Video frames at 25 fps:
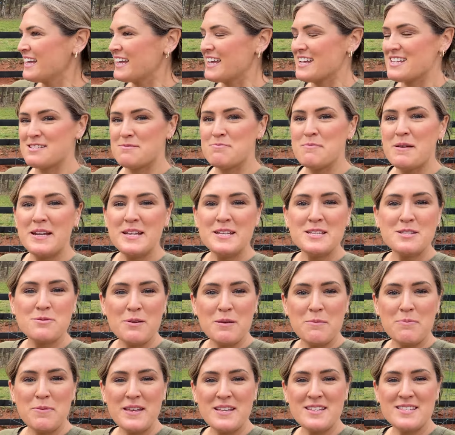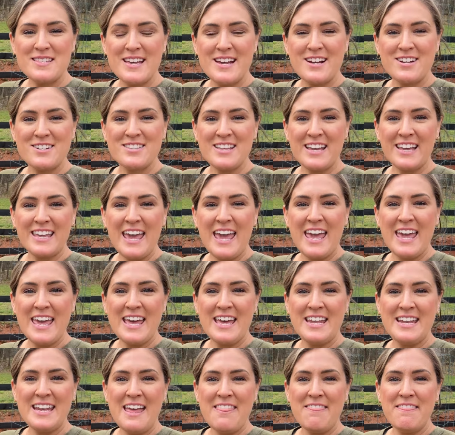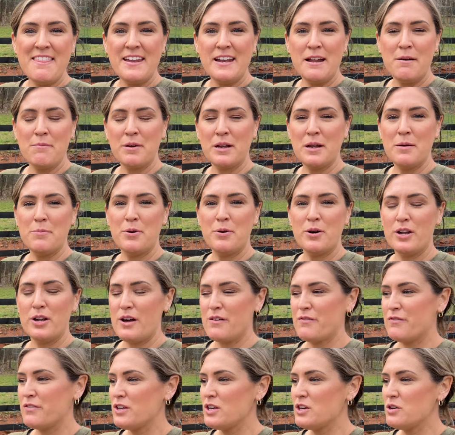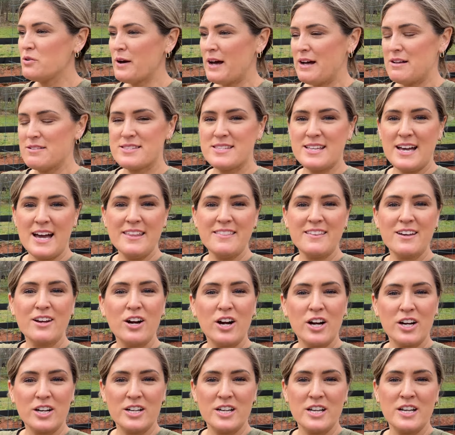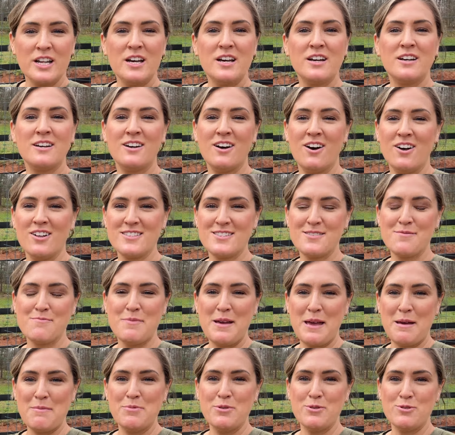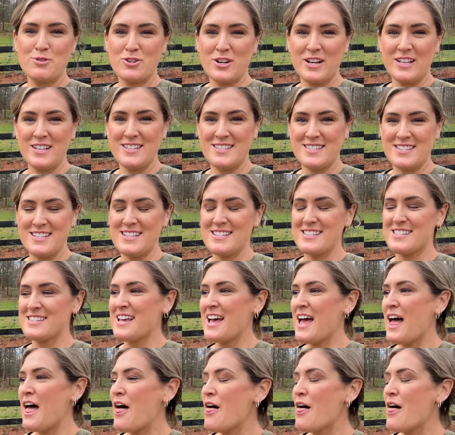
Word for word: Get as many sweet peas there as I can, and then I'm going to put a few outside the garden on some bamboo trellises.